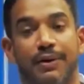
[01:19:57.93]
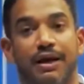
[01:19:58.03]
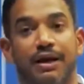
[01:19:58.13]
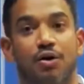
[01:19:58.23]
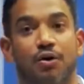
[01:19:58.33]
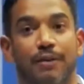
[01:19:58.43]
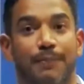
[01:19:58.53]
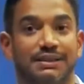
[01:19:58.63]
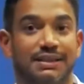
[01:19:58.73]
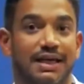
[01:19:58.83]
postures
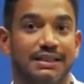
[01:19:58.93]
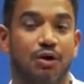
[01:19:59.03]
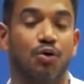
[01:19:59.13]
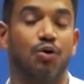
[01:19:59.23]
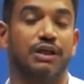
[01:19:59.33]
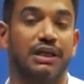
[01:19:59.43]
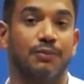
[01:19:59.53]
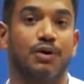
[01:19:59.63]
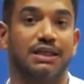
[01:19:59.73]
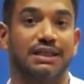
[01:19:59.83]
that not always
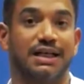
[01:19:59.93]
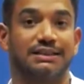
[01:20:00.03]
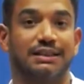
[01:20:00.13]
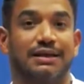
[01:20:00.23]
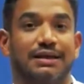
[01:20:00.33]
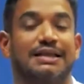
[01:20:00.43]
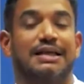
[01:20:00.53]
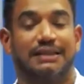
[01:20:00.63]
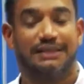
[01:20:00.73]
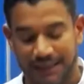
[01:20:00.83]
are equal.
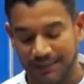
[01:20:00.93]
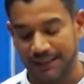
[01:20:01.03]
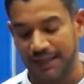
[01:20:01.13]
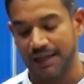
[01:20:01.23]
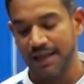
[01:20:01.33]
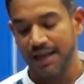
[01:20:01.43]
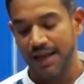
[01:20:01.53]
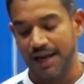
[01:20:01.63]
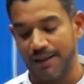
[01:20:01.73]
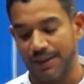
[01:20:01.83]
So we have to
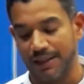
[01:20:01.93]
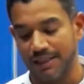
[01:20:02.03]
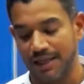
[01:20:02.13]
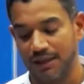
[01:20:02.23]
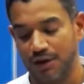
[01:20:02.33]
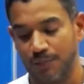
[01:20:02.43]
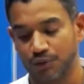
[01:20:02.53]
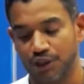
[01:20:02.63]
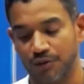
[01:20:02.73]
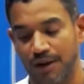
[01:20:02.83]
try
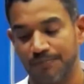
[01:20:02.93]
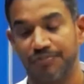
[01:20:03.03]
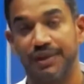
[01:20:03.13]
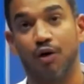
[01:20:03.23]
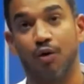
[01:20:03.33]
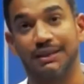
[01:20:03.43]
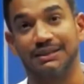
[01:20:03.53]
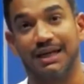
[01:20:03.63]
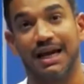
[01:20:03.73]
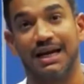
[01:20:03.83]
as
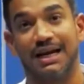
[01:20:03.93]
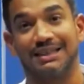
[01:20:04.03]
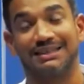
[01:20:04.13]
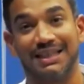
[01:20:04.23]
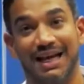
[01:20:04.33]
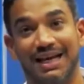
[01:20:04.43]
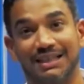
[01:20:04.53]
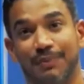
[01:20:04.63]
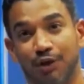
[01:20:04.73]
far as we can to